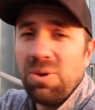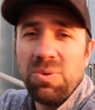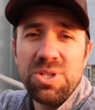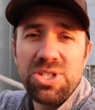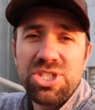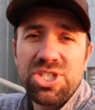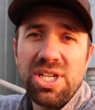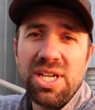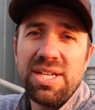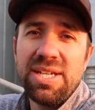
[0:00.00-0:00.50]
it
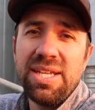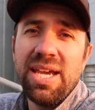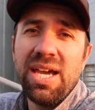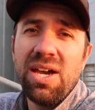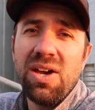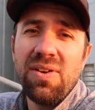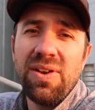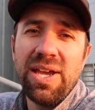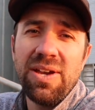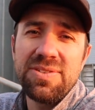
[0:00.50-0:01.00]
would shut
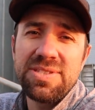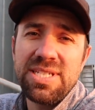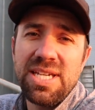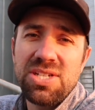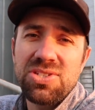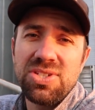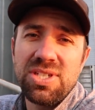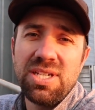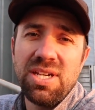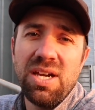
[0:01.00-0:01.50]
down, I was
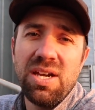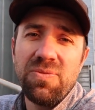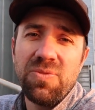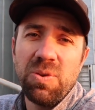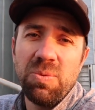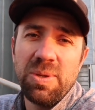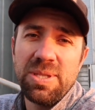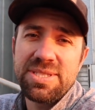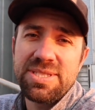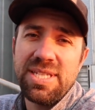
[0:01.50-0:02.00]
actually gone
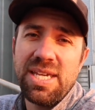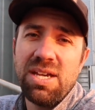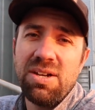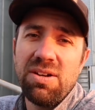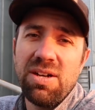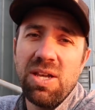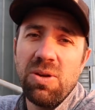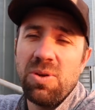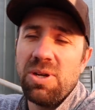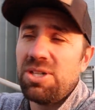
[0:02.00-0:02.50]
from it
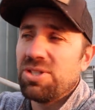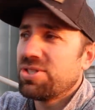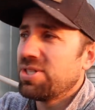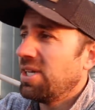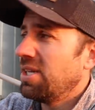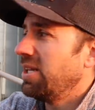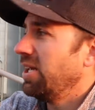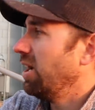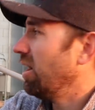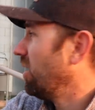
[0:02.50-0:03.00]
Saturday when it
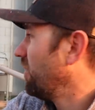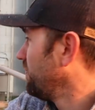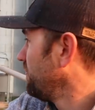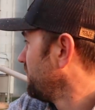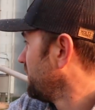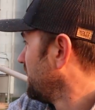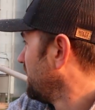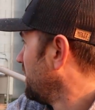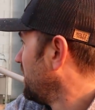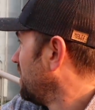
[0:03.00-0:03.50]
shut down.
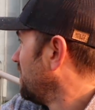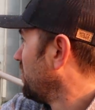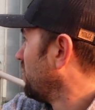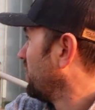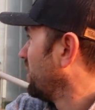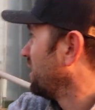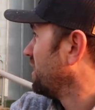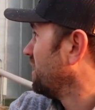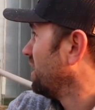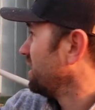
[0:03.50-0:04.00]

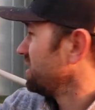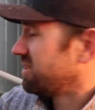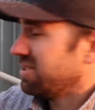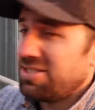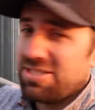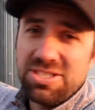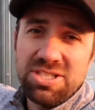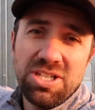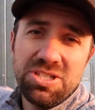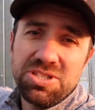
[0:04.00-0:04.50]
What it does is
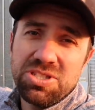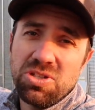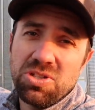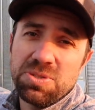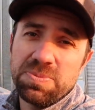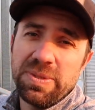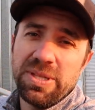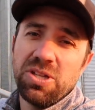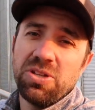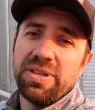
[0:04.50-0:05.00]
it just
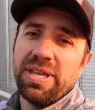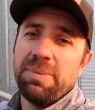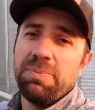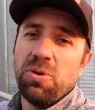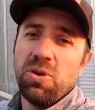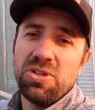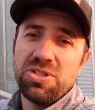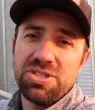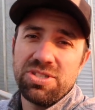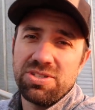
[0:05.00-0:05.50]
goes below that
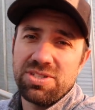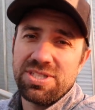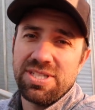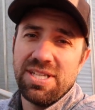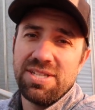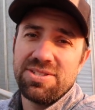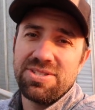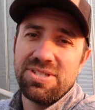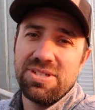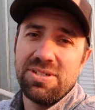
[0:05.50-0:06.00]
moisture
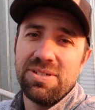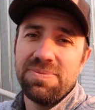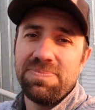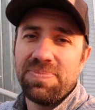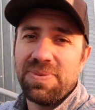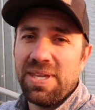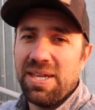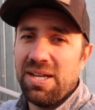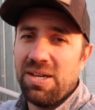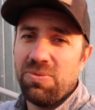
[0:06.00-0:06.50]
sensor
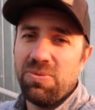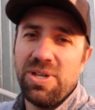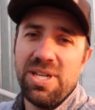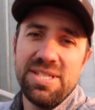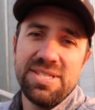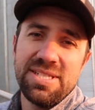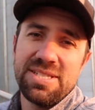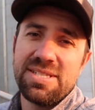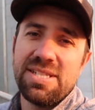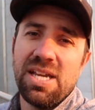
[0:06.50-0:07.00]
and it
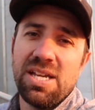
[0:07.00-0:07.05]
reads it's